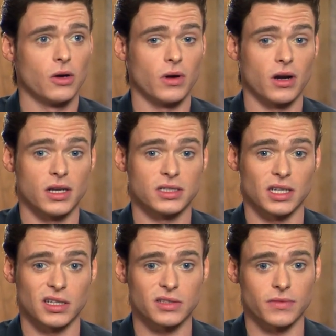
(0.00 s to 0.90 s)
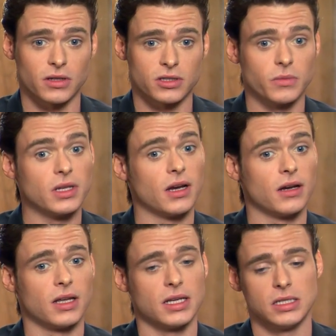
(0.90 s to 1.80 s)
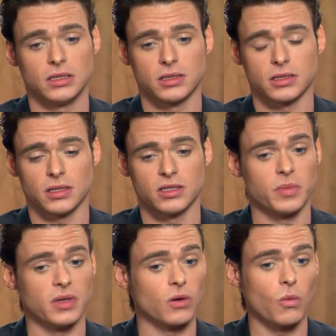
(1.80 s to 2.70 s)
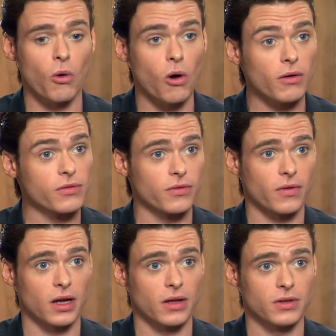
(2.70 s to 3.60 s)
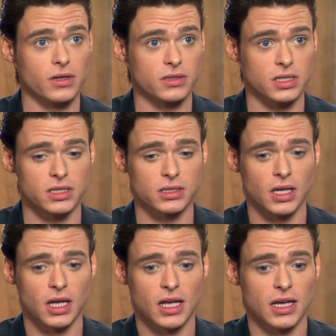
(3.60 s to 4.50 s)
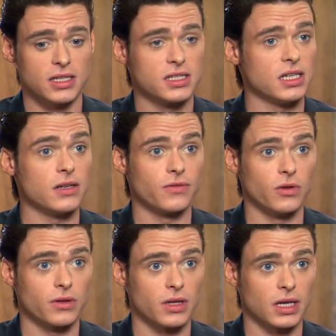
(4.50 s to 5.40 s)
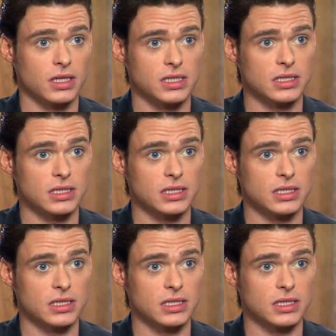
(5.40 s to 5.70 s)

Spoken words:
Whereas in this version, we learn that he's been at war for 5 years. He's seen a few things.